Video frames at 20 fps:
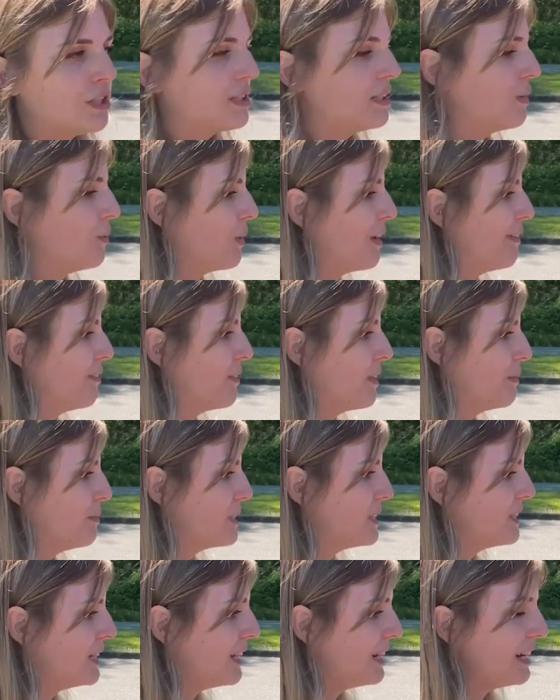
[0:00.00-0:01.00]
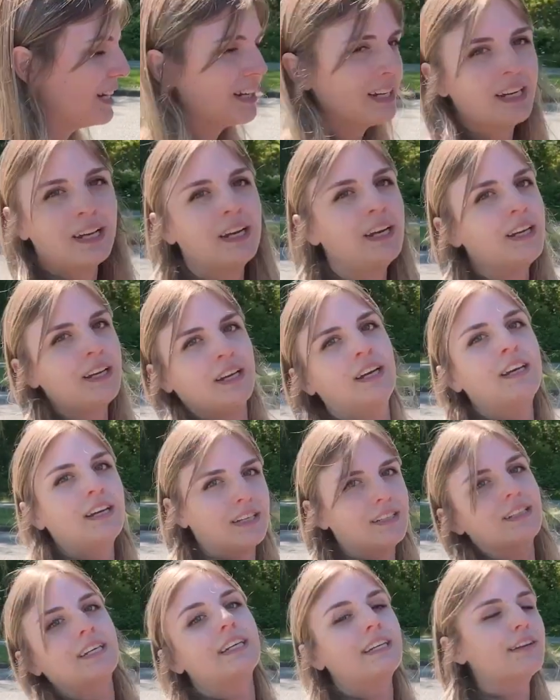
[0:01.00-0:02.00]
sit wherever I'm sitting,
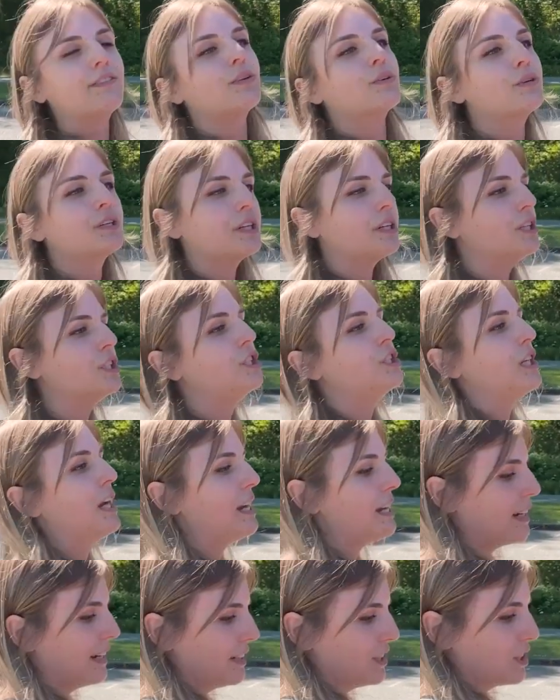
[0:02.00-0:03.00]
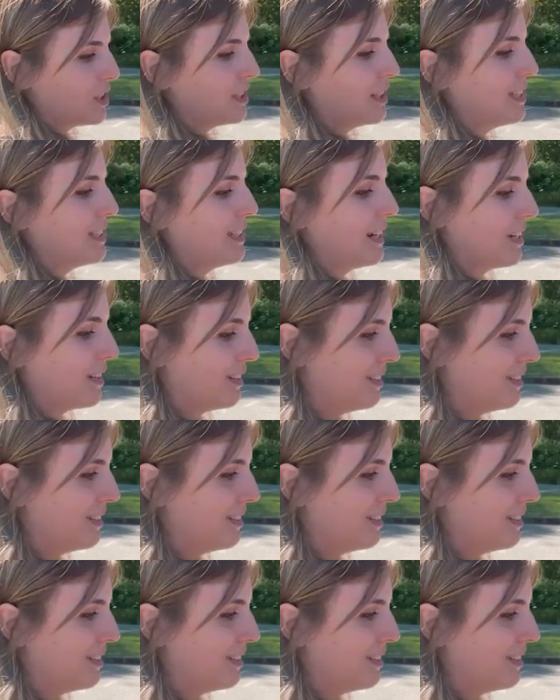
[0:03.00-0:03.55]
and like give it a really good shake and it just sits there,